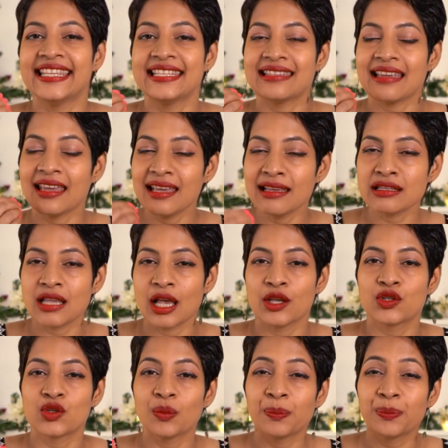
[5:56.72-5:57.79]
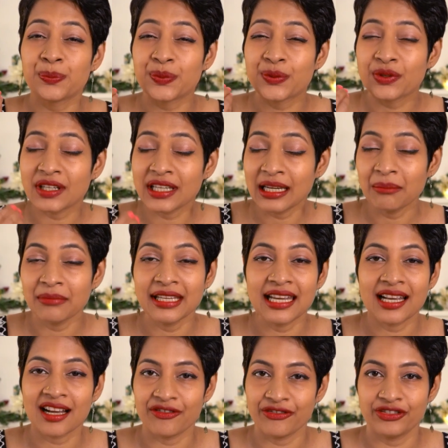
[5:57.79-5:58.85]
this is
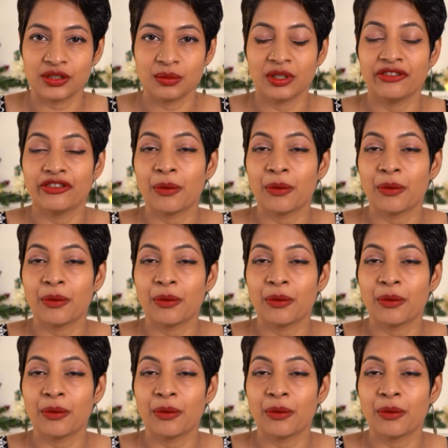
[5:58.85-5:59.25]
supremely comfortable